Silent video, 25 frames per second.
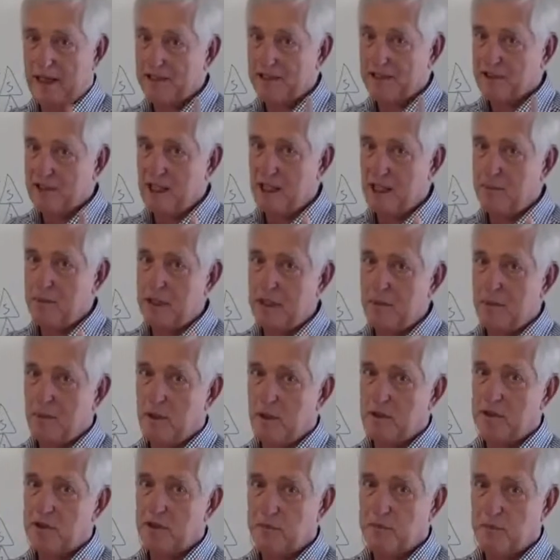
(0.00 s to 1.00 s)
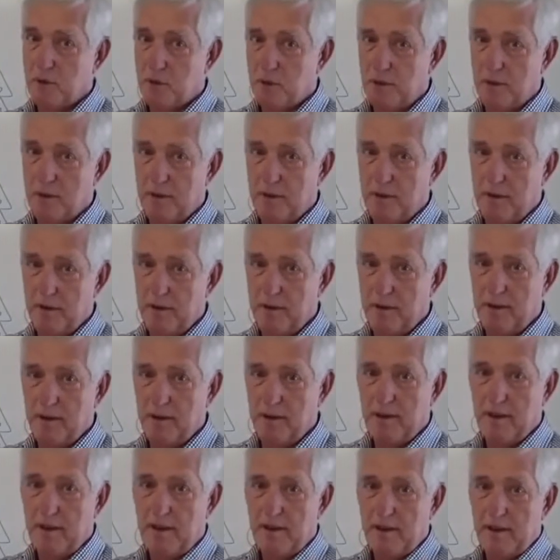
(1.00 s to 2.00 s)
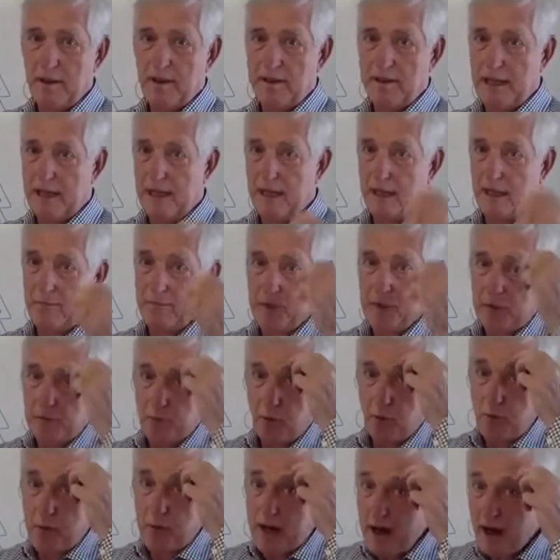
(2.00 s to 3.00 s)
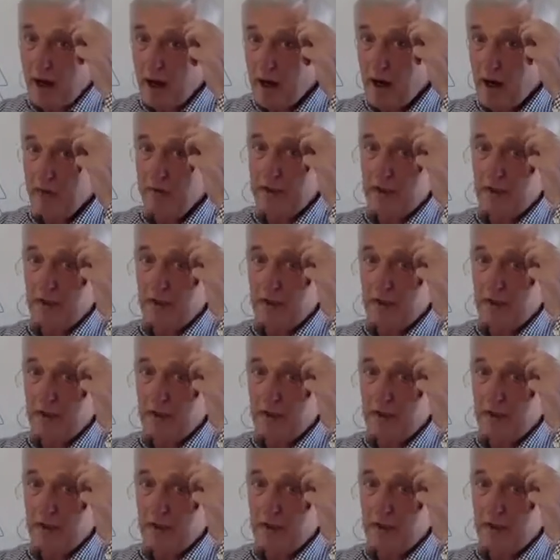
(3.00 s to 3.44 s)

That's going to be the most important. Now, be prepared